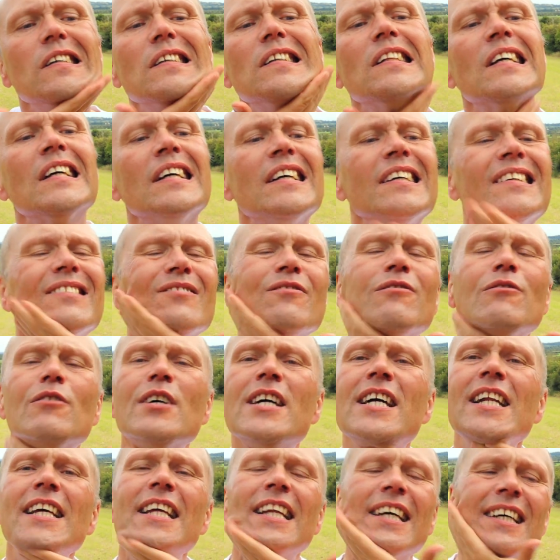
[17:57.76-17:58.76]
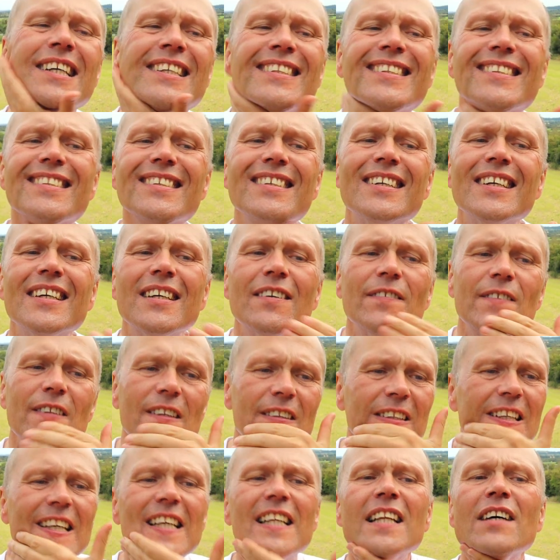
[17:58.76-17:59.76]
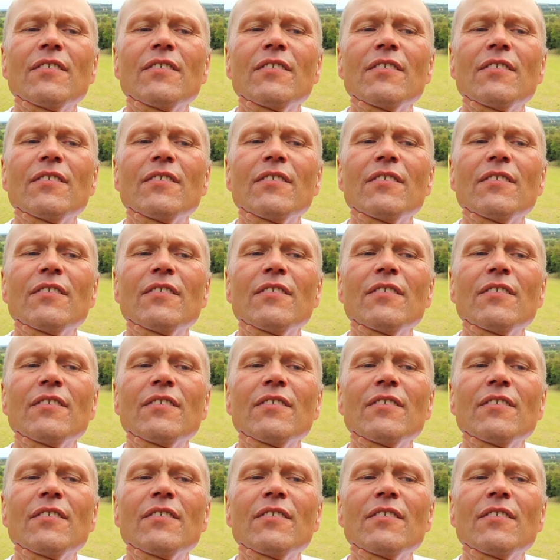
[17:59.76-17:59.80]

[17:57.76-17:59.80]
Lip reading: That is really nice, I have to say.